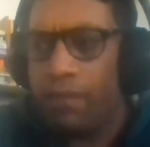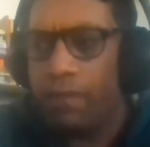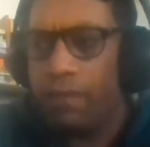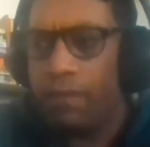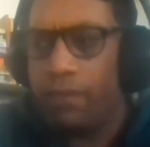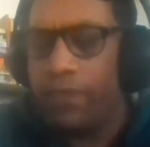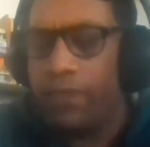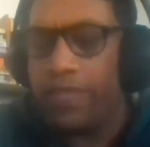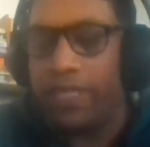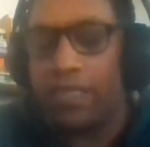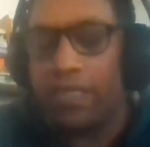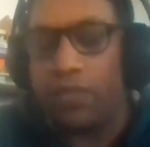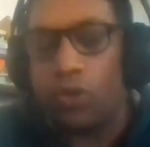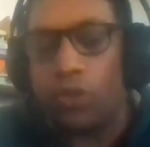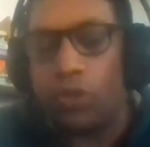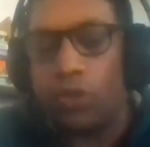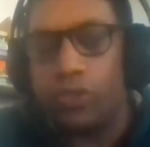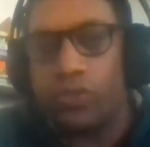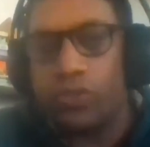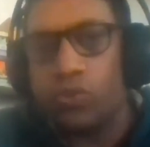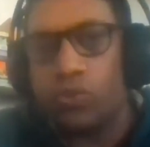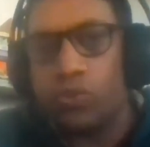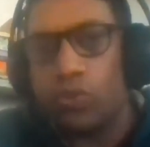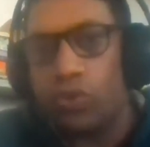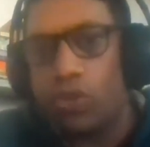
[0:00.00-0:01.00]
we
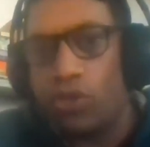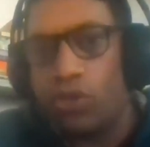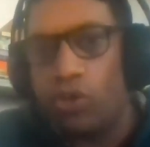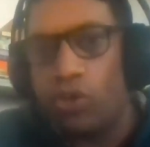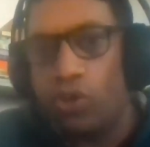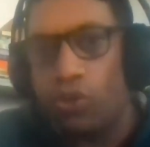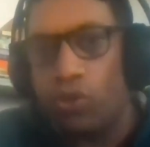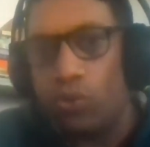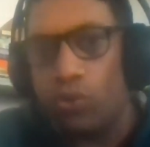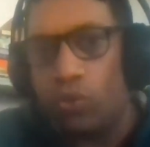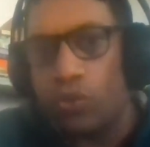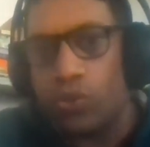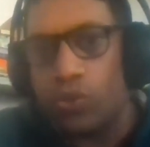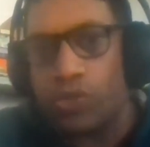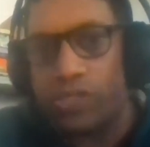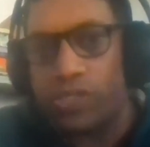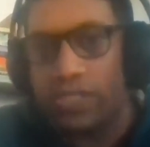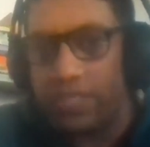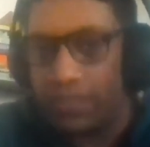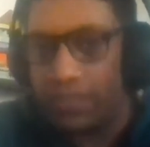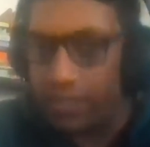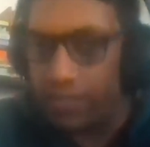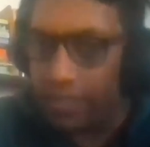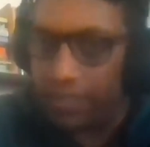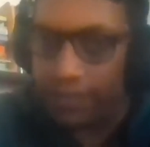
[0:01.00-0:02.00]
also
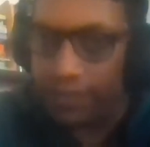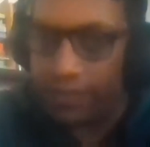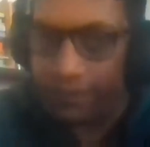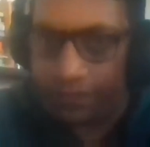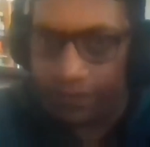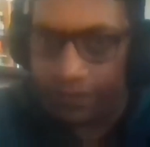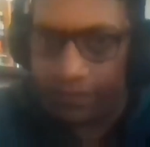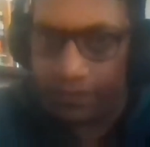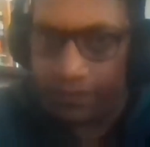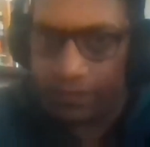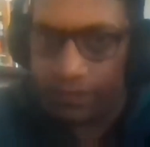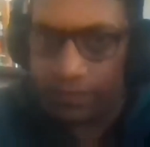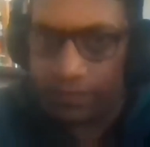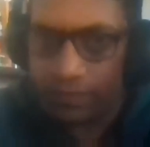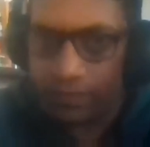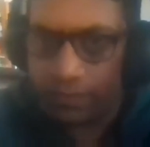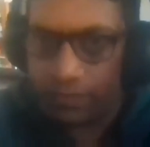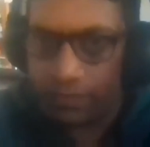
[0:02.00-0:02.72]
close the thief.